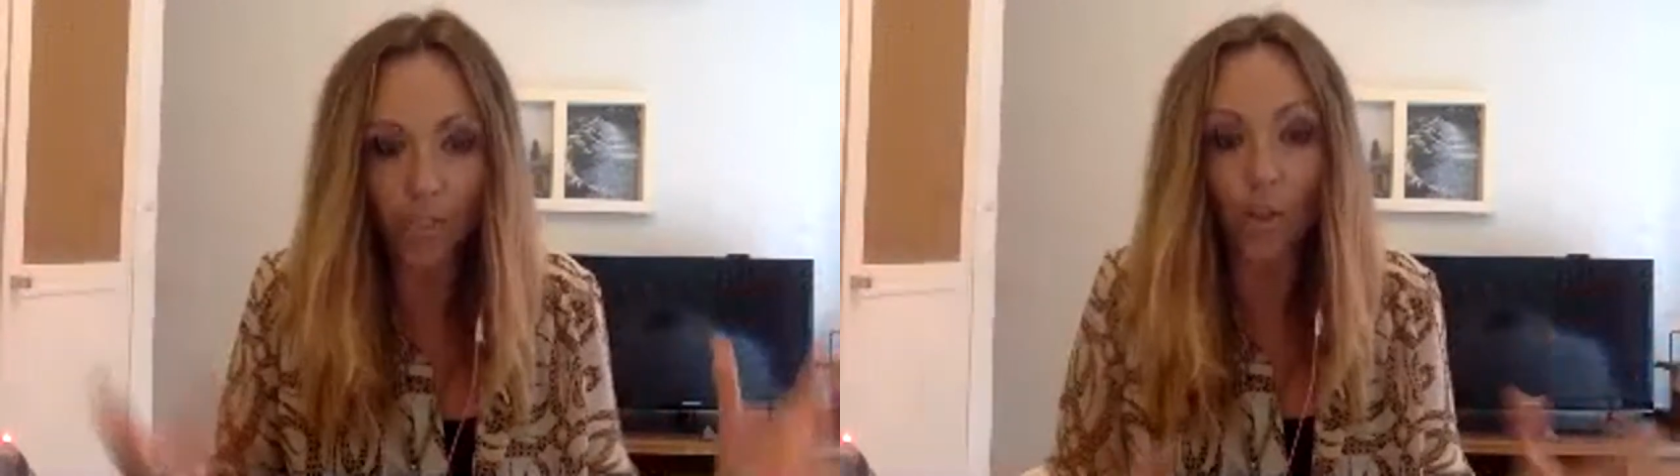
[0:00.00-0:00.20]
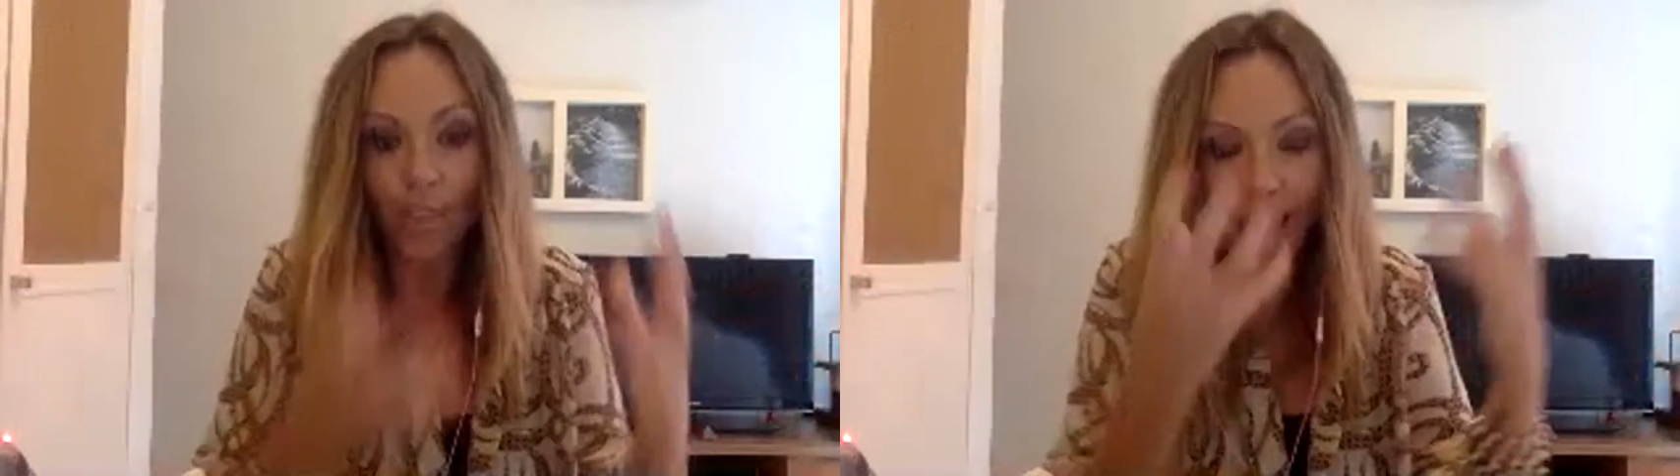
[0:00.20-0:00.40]

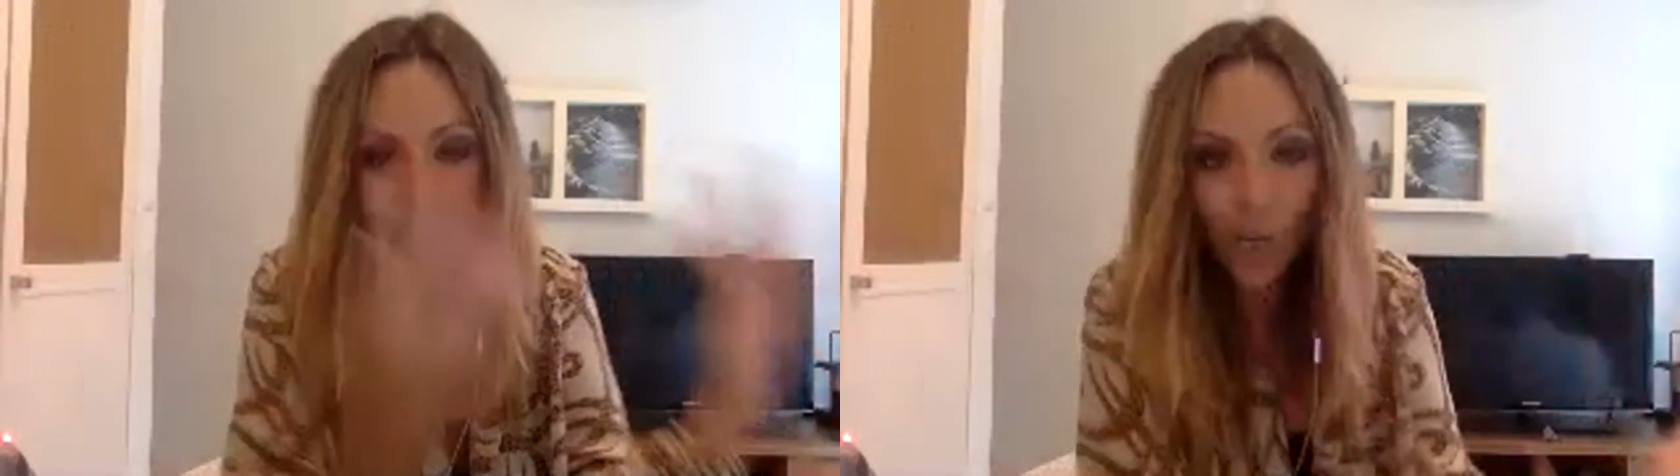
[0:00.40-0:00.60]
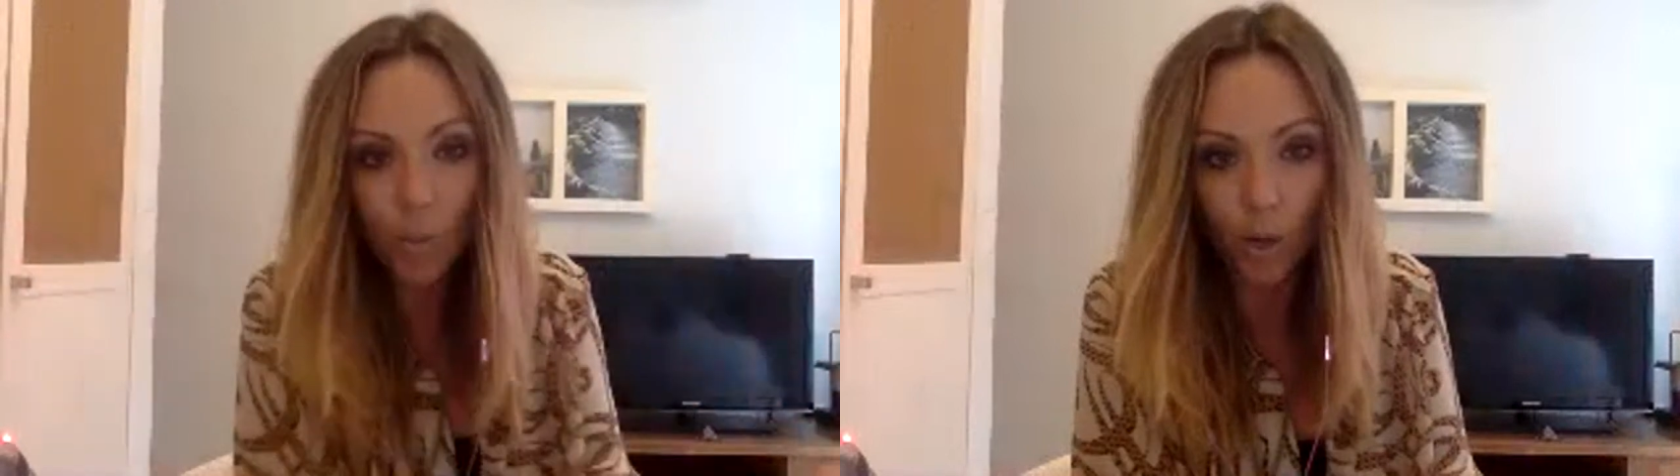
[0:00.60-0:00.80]
So
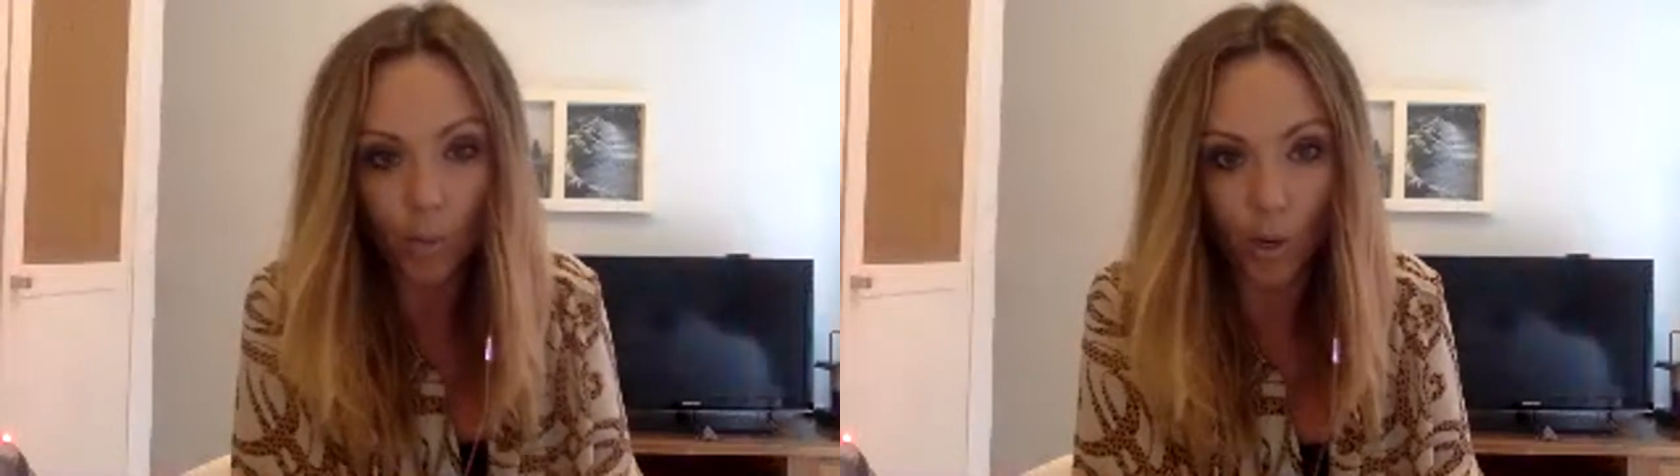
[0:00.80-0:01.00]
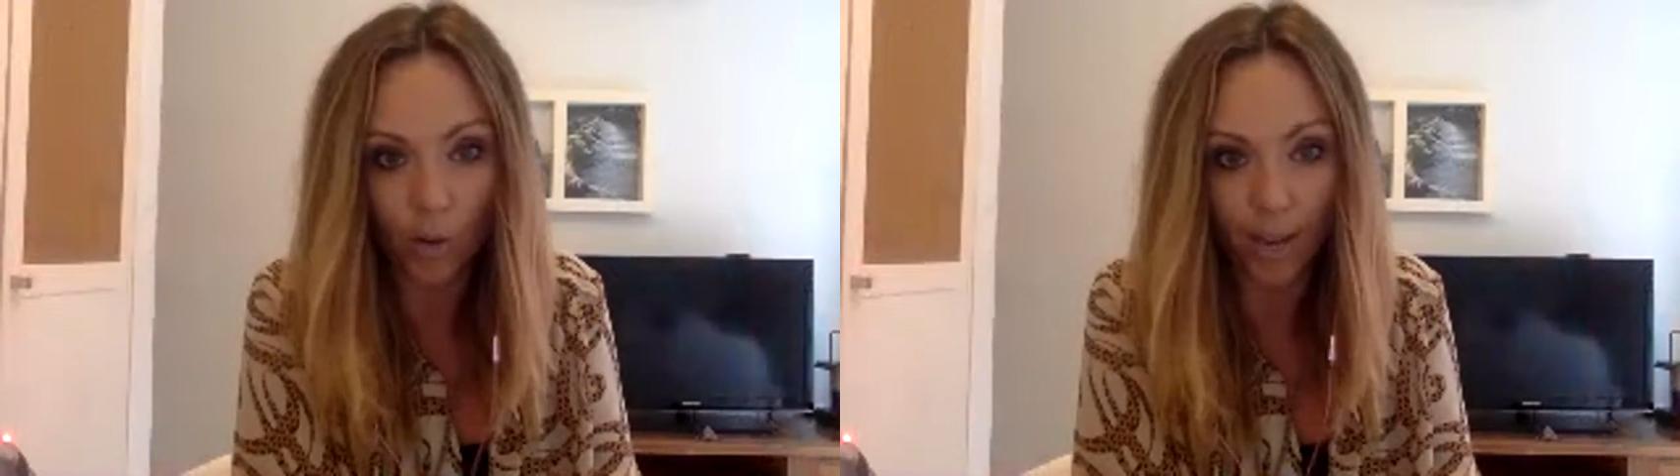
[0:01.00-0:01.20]
then you
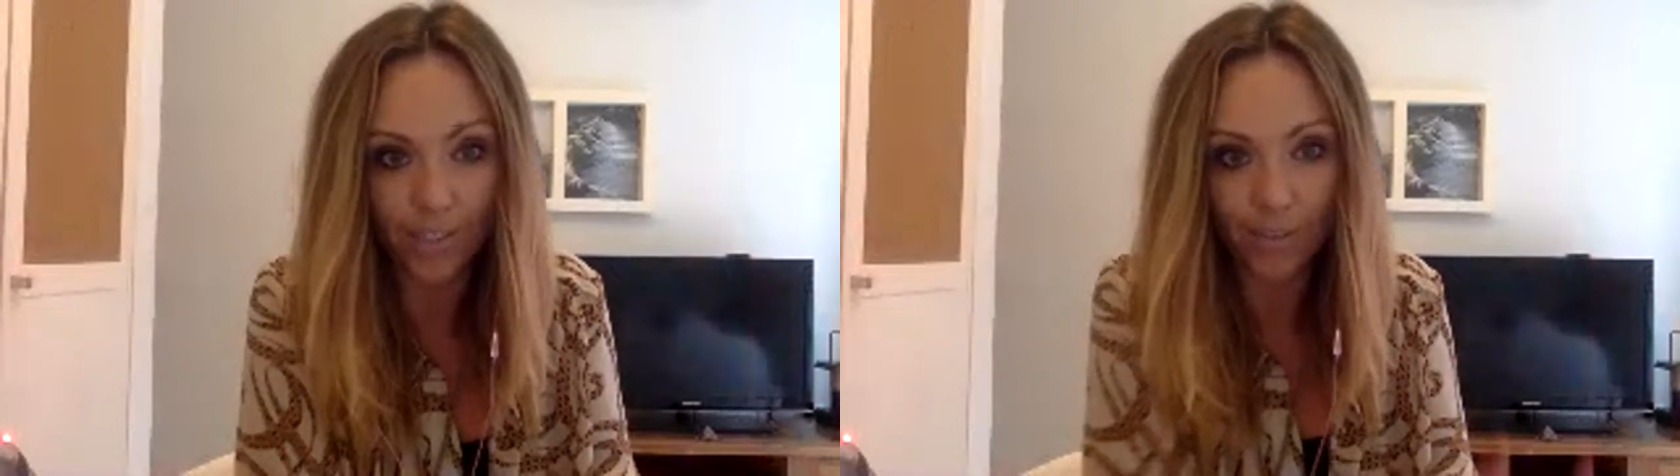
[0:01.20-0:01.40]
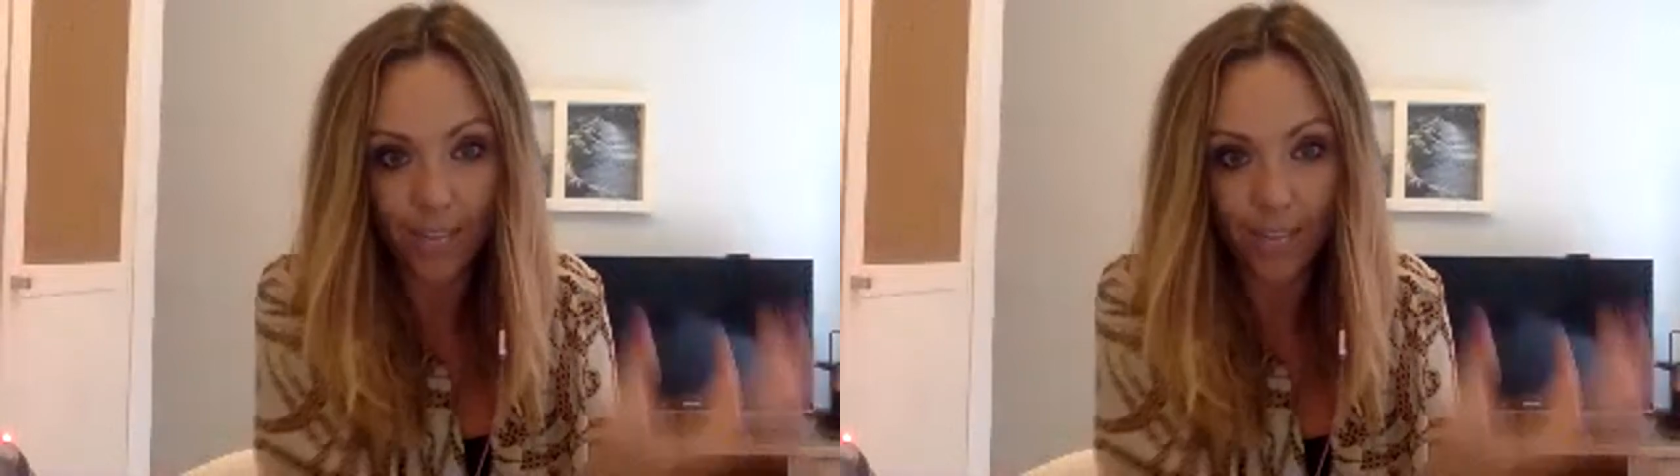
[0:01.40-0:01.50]
become a creator.